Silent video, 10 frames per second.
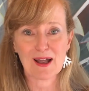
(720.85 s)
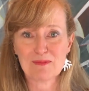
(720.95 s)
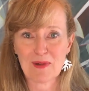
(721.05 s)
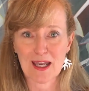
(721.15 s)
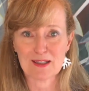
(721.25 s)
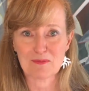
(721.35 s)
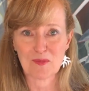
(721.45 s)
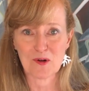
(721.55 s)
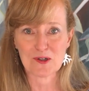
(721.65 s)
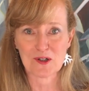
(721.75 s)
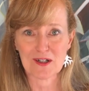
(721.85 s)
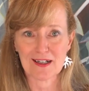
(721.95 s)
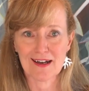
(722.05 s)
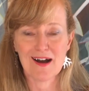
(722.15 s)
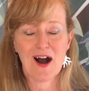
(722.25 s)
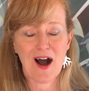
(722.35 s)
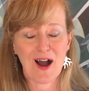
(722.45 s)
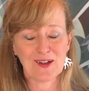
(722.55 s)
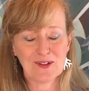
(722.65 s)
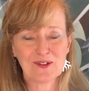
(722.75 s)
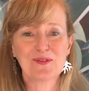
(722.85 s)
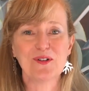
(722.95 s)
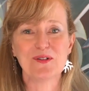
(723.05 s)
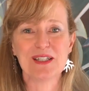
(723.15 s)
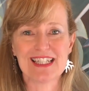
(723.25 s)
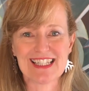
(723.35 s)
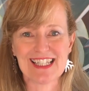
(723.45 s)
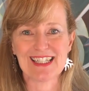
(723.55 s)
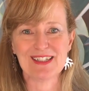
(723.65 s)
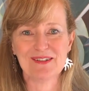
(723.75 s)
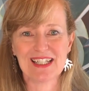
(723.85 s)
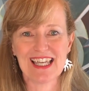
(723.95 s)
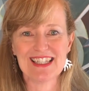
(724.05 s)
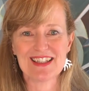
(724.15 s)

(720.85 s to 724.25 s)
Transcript: to paint a portrait. I look forward to seeing you again